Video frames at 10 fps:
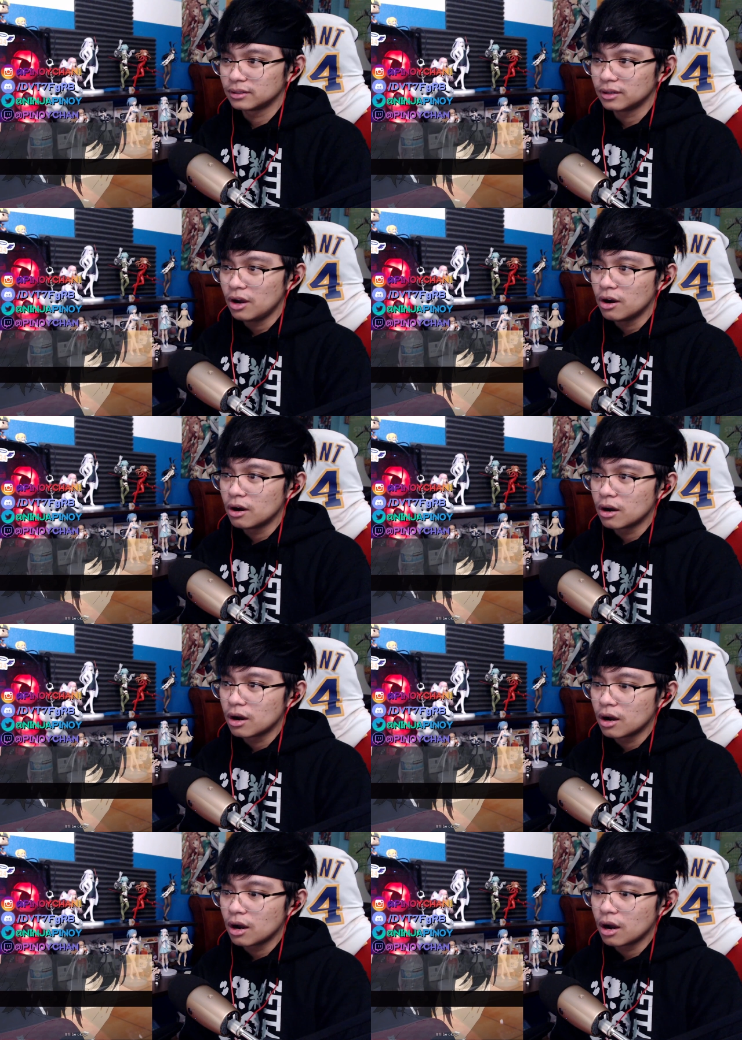
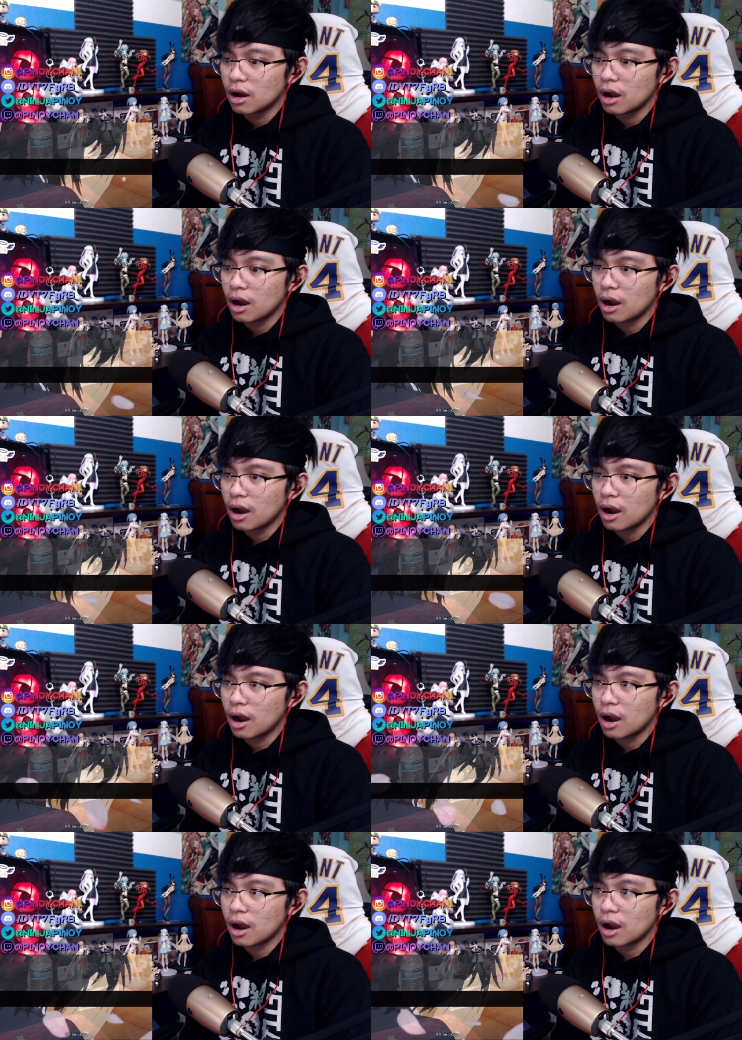
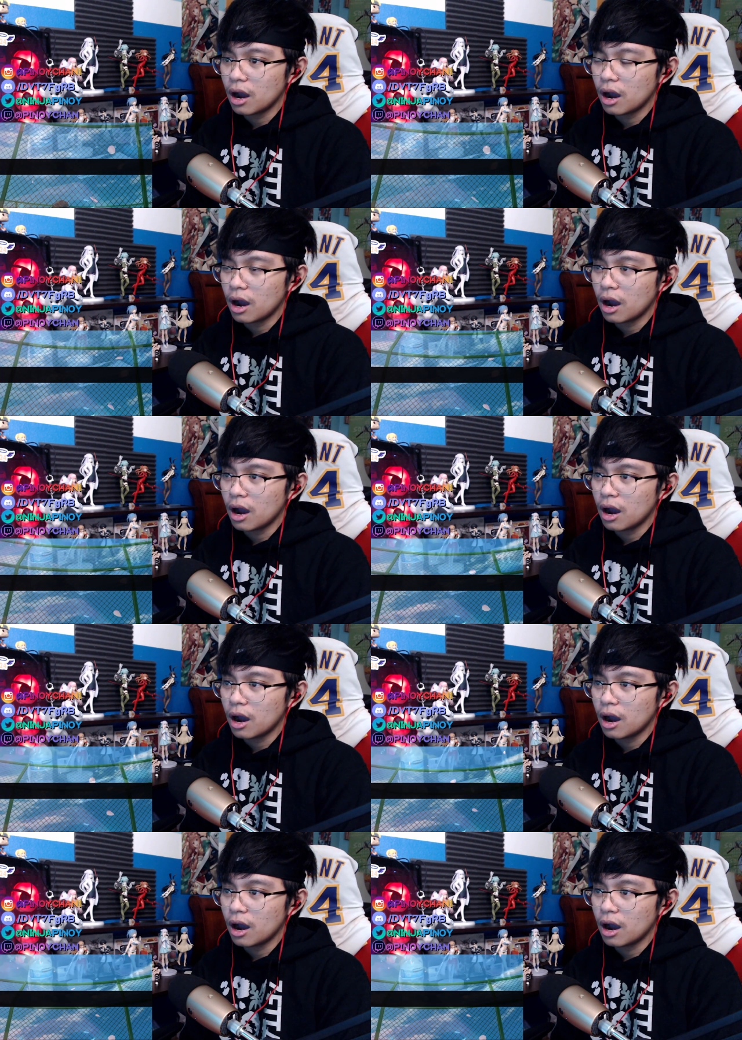Nobody speaks.